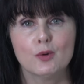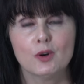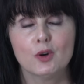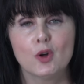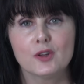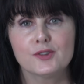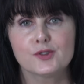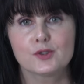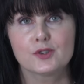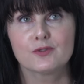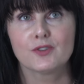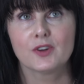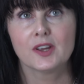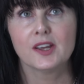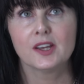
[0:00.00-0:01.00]
We're all sort
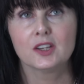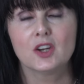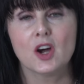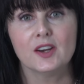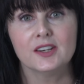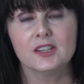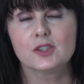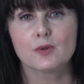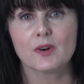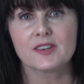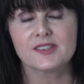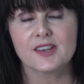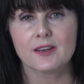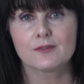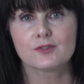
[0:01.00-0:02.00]
of gone into
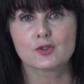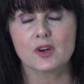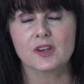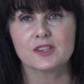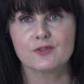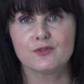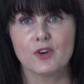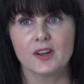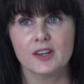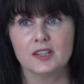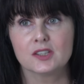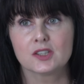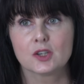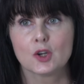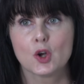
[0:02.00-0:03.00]
ourselves trying to
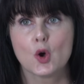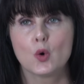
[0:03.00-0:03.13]
find